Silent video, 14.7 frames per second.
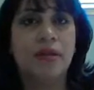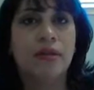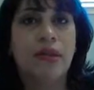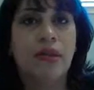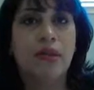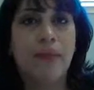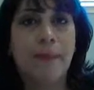
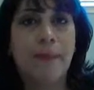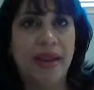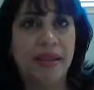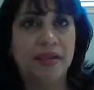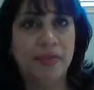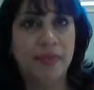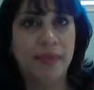that you have
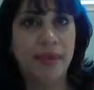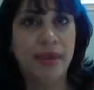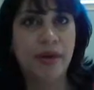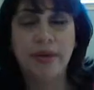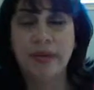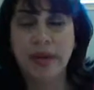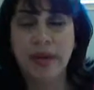paid to repair
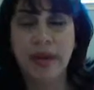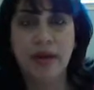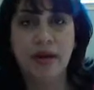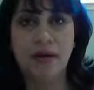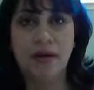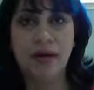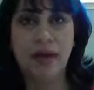your credit
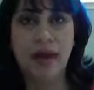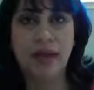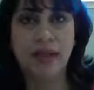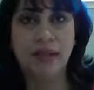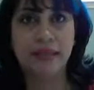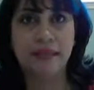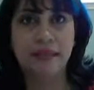are
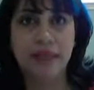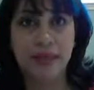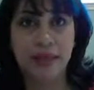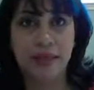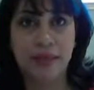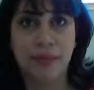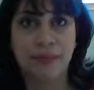not
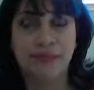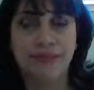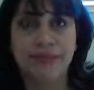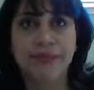refundable.